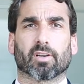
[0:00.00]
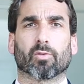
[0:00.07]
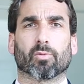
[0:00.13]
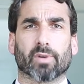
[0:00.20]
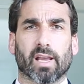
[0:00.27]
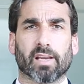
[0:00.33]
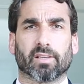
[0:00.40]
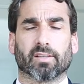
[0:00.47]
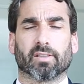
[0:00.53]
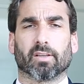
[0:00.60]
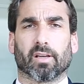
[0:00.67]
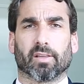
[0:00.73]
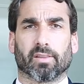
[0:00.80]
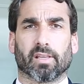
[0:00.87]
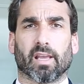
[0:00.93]
creating
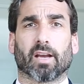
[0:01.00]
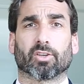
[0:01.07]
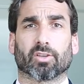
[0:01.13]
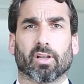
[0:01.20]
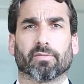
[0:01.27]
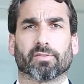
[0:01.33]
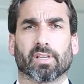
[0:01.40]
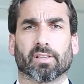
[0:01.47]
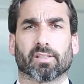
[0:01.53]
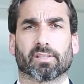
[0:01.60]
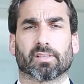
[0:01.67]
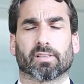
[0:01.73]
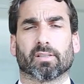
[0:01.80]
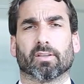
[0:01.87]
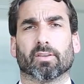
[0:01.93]
the actual
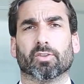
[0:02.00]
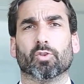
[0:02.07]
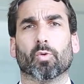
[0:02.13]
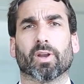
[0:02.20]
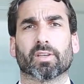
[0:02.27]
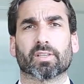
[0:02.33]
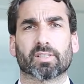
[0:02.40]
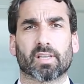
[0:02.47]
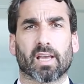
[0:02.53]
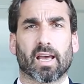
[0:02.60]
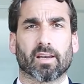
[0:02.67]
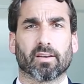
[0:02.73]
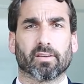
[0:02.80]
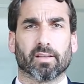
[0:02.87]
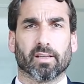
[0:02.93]
offsets, you
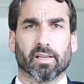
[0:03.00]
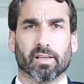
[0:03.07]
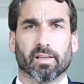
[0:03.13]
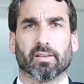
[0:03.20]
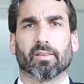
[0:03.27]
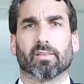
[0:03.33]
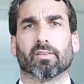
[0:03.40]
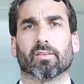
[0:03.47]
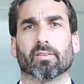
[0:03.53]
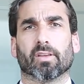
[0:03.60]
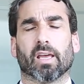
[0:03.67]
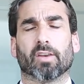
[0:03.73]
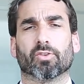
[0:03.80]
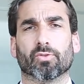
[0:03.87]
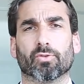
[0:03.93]
understand
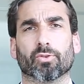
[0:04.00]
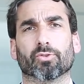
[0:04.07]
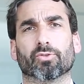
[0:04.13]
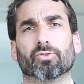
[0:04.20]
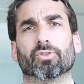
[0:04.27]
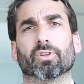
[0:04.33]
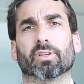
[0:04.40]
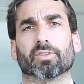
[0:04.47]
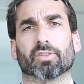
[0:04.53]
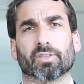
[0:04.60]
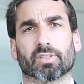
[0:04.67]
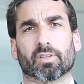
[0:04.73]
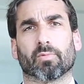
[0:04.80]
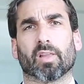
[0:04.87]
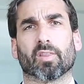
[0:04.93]
and do your due
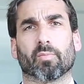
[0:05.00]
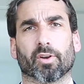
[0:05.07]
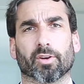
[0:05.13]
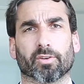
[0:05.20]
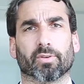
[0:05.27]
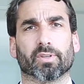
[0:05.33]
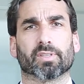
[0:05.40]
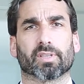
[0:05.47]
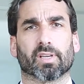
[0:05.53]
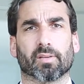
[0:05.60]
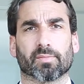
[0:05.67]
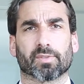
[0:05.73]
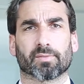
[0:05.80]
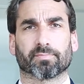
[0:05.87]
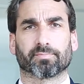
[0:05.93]
diligence around the monitoring
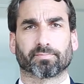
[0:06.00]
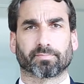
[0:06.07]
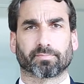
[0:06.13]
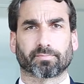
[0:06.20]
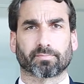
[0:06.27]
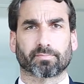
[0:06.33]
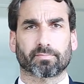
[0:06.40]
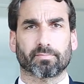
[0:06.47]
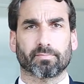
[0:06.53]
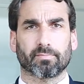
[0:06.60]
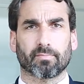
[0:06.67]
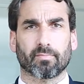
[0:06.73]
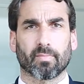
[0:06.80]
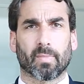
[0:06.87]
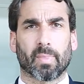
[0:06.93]
schemes.
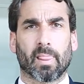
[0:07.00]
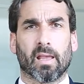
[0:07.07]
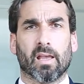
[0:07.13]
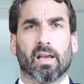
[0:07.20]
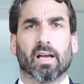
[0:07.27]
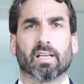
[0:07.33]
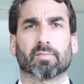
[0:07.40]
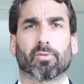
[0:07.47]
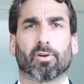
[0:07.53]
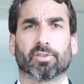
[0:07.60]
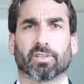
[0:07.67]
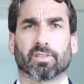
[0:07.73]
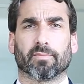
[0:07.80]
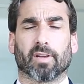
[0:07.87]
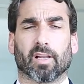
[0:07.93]
As a
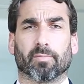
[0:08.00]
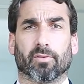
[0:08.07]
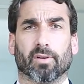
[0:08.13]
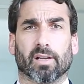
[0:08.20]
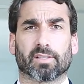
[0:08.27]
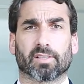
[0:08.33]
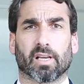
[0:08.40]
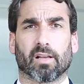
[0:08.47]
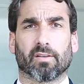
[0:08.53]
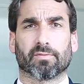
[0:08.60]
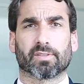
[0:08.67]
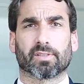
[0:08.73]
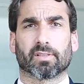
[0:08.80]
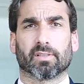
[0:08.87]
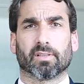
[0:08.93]
project developer
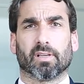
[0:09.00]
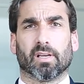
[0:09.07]
ourselves,